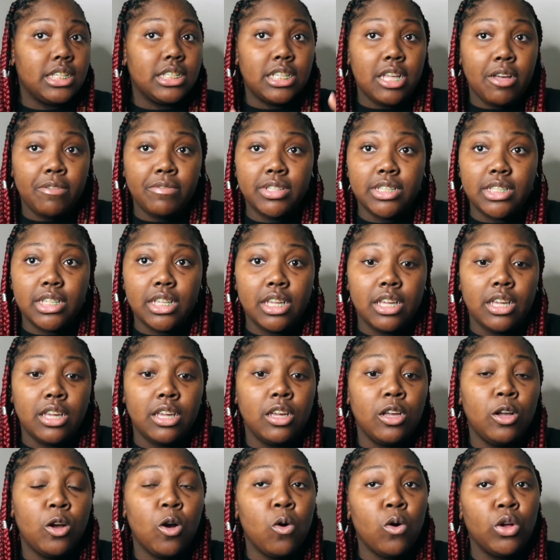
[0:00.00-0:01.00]

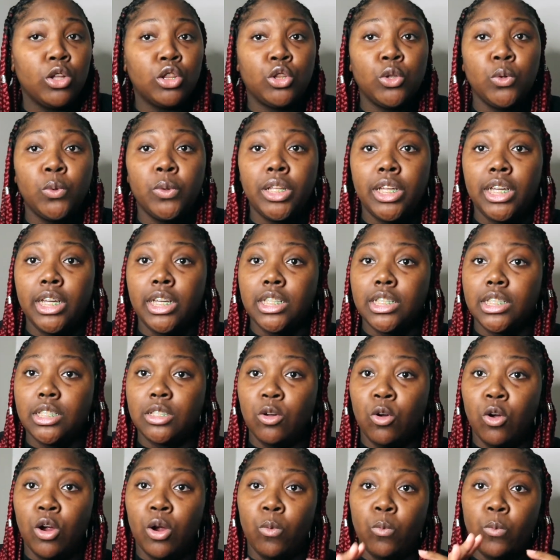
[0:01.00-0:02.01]
17, going through this
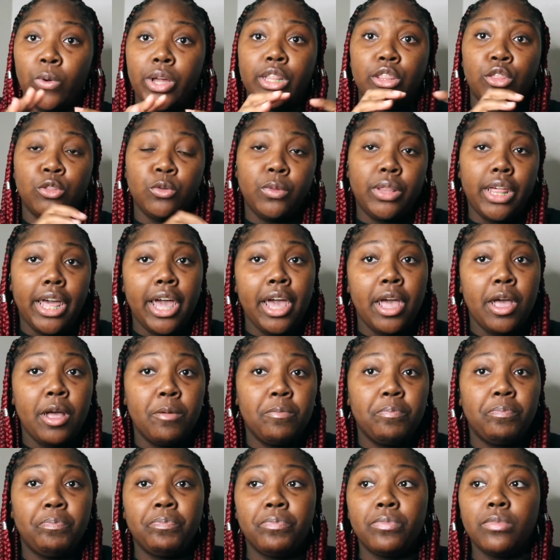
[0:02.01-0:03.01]
or went through that,